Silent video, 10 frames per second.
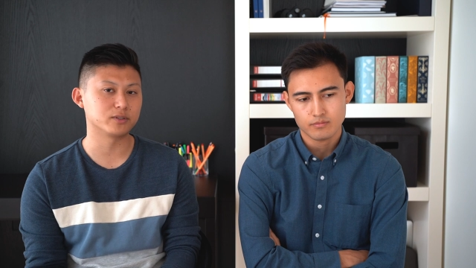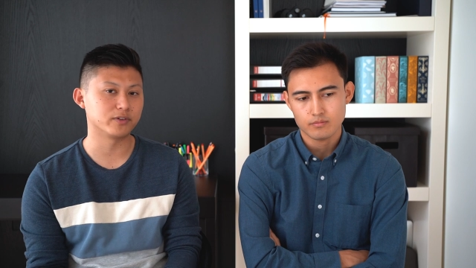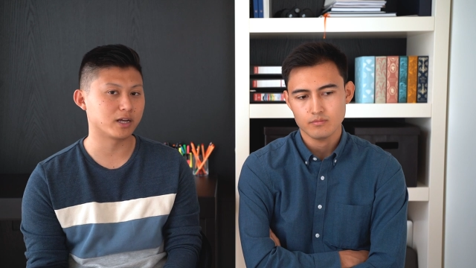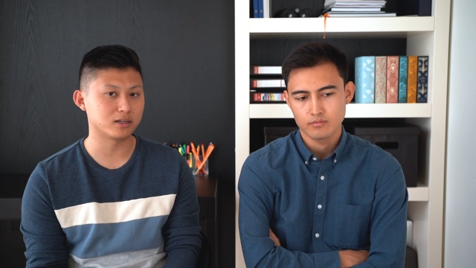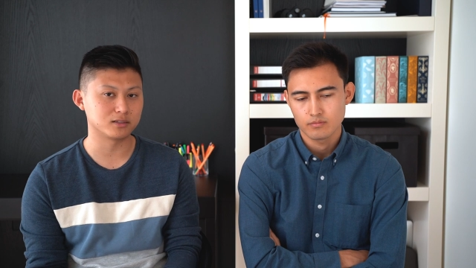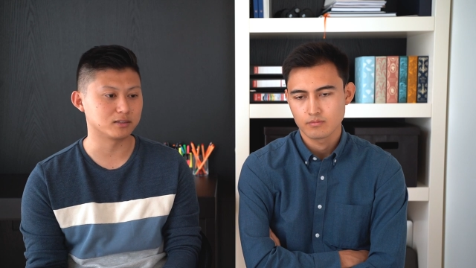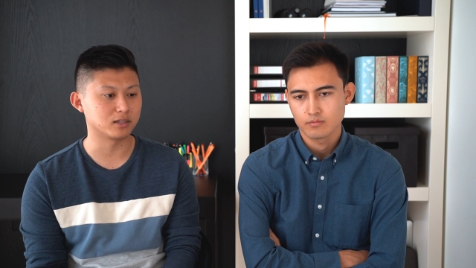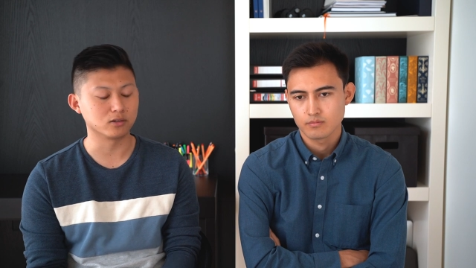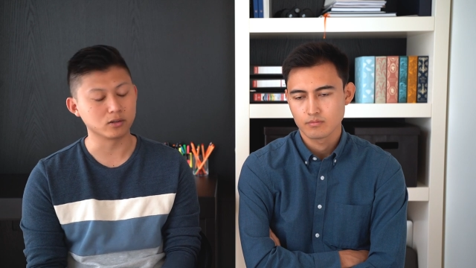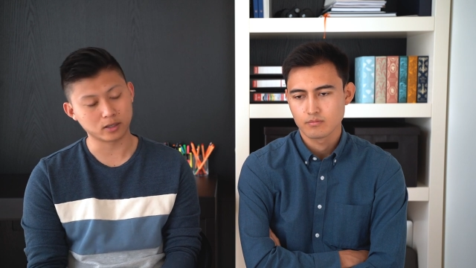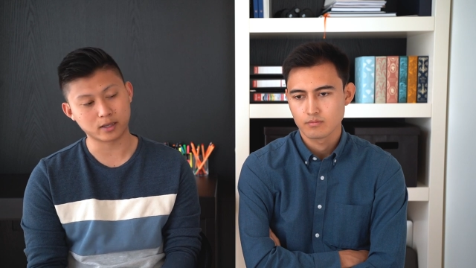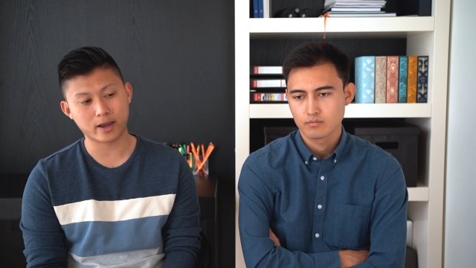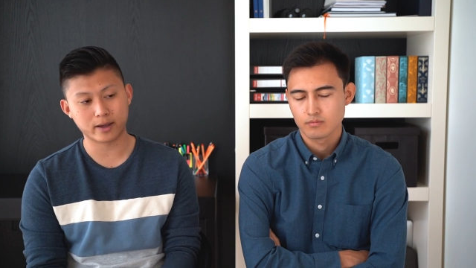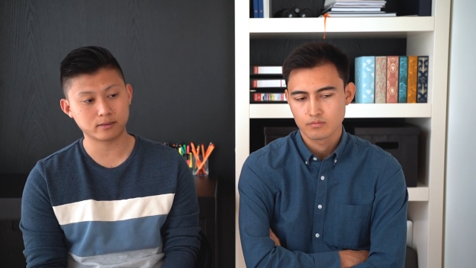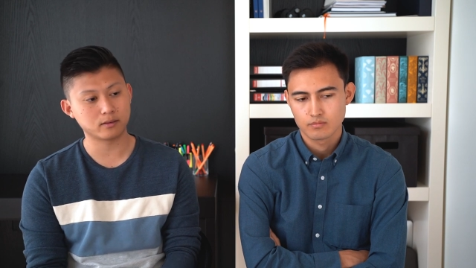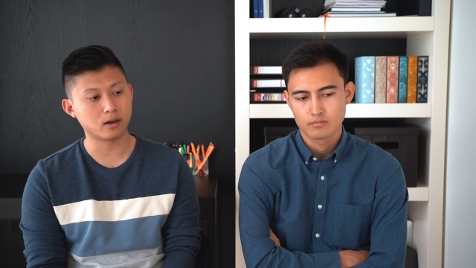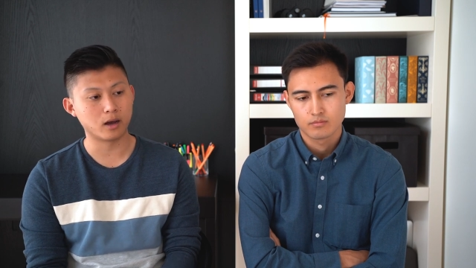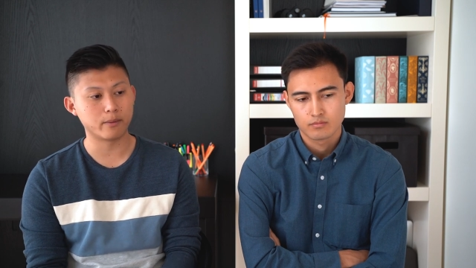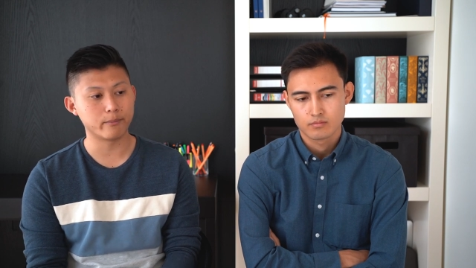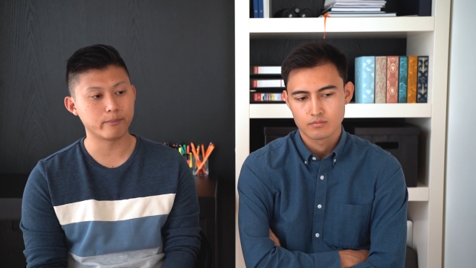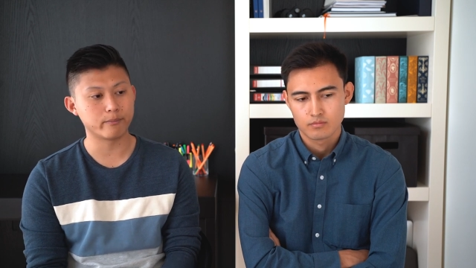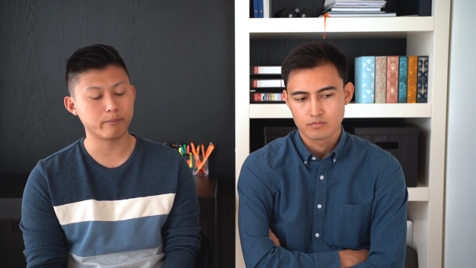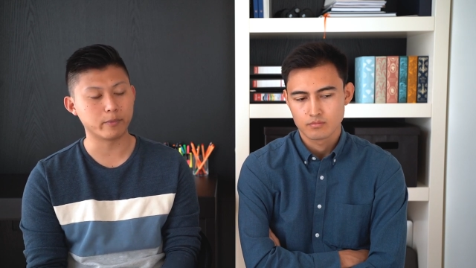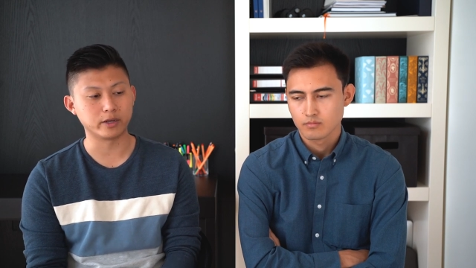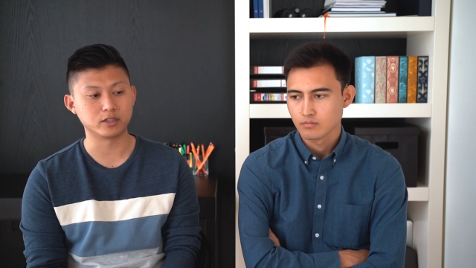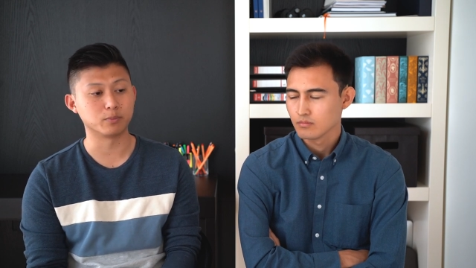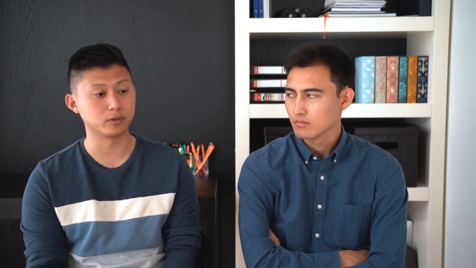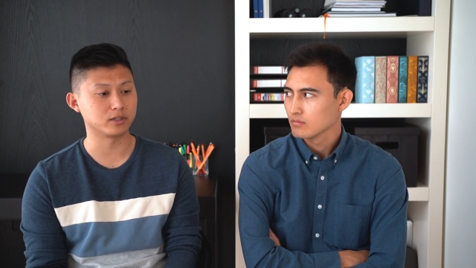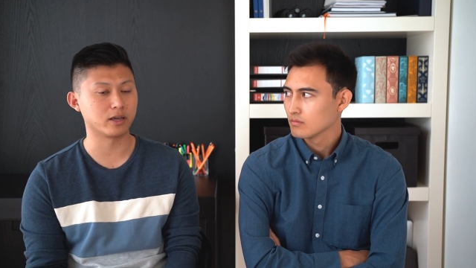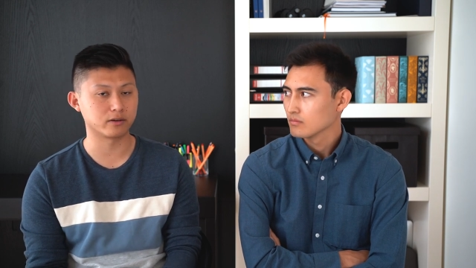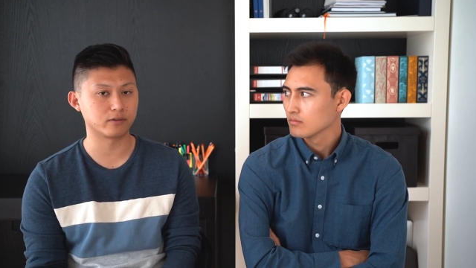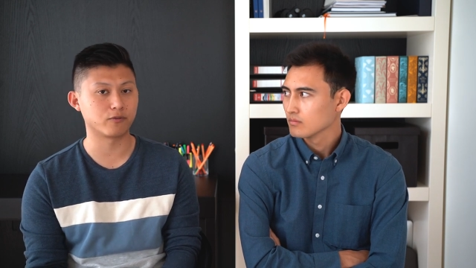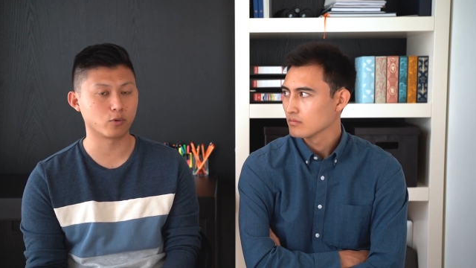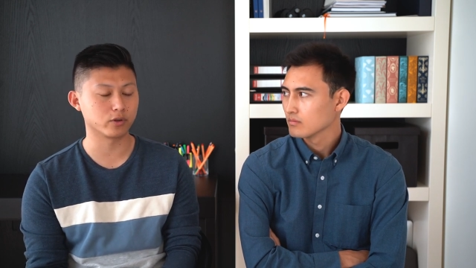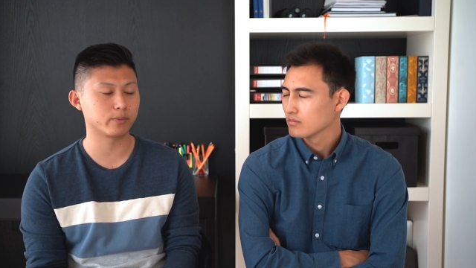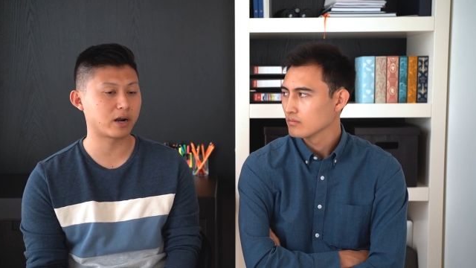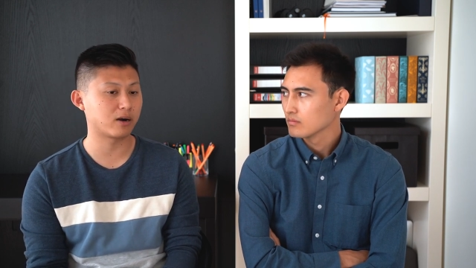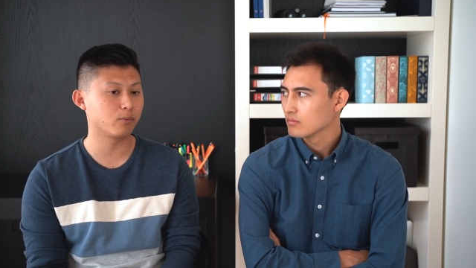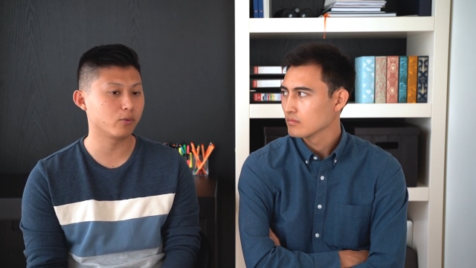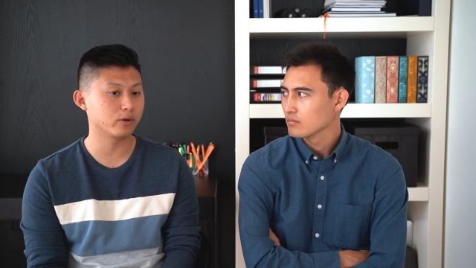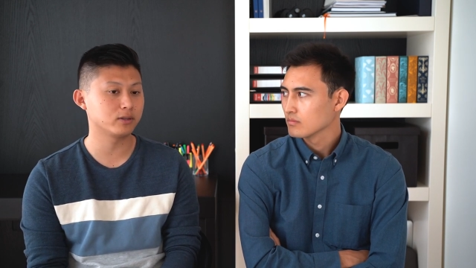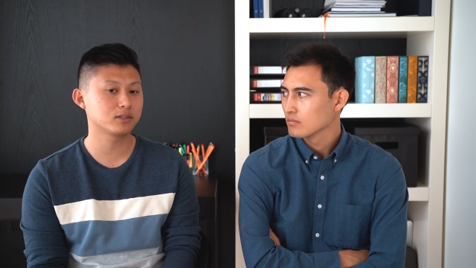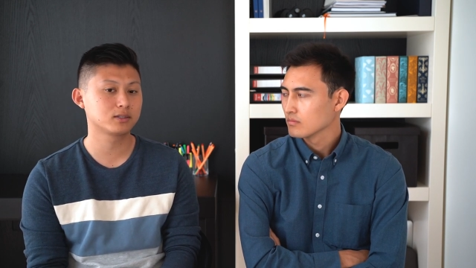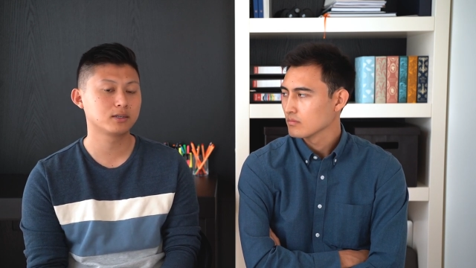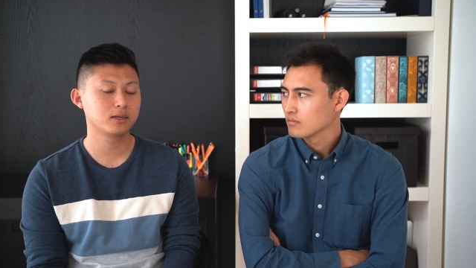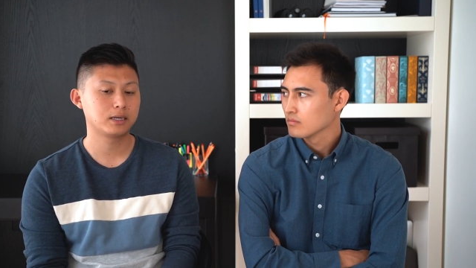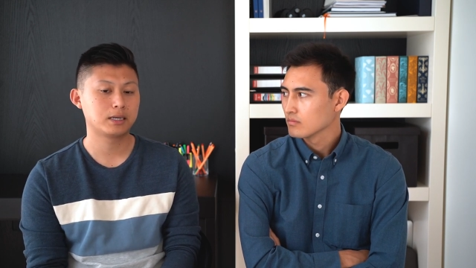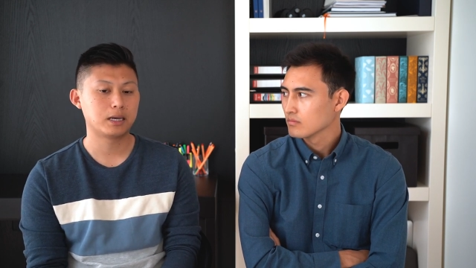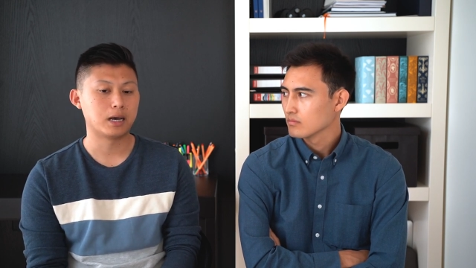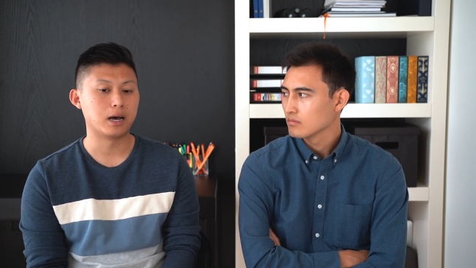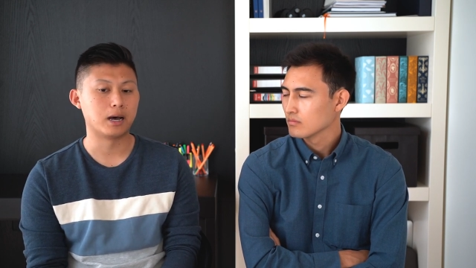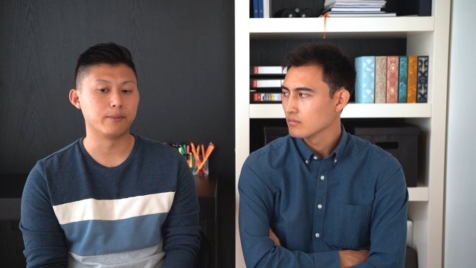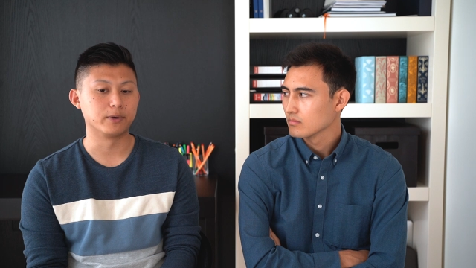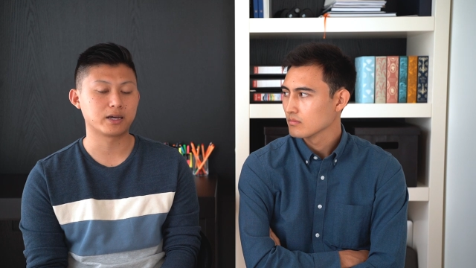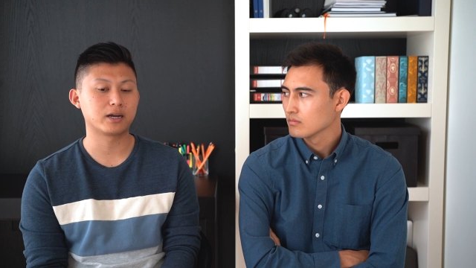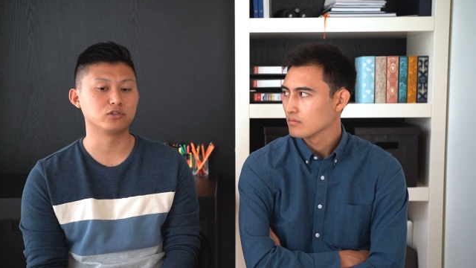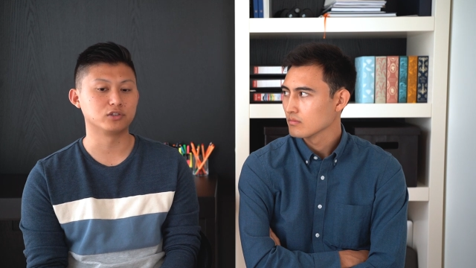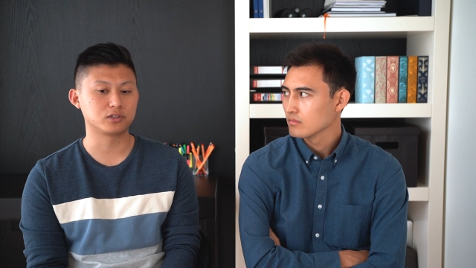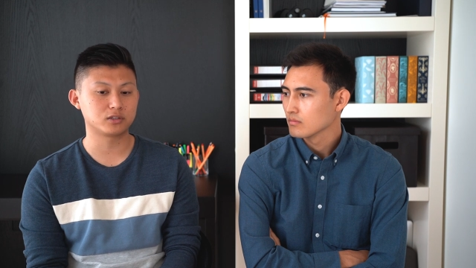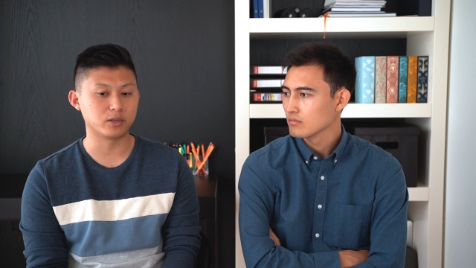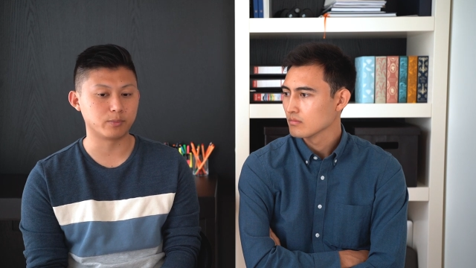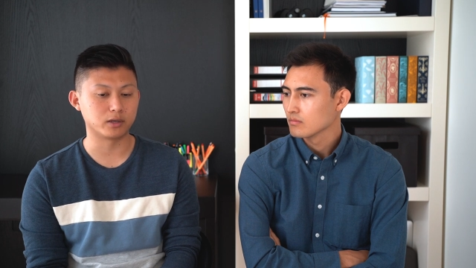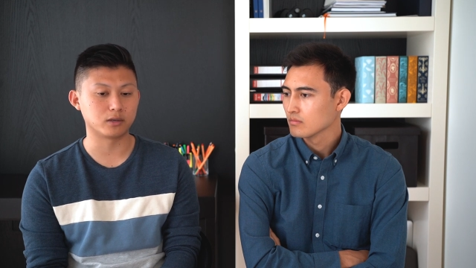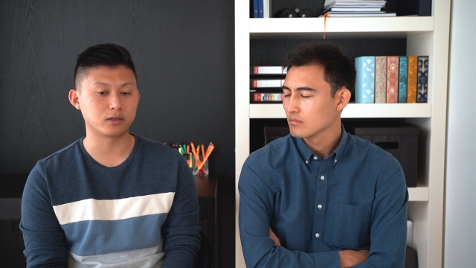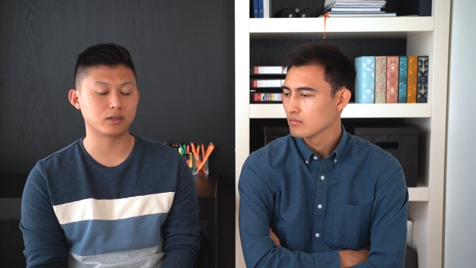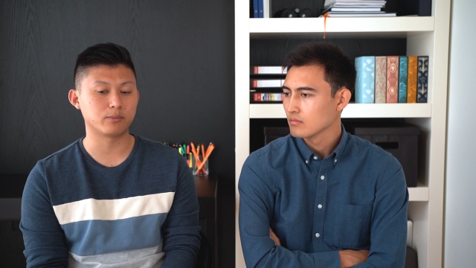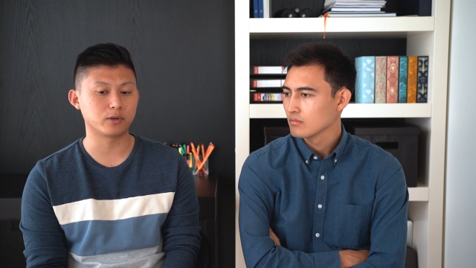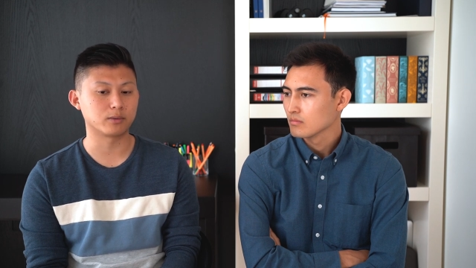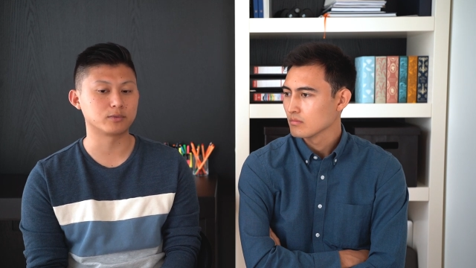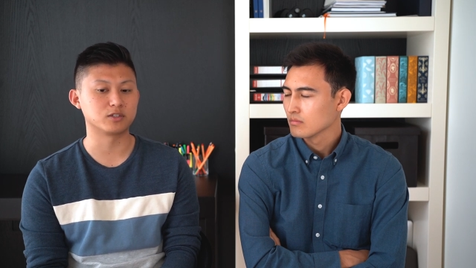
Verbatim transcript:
Speaker 1: of analyses that you're looking at um, and need to put together for the PowerPoint. Um, and kind of just keeping keeping up to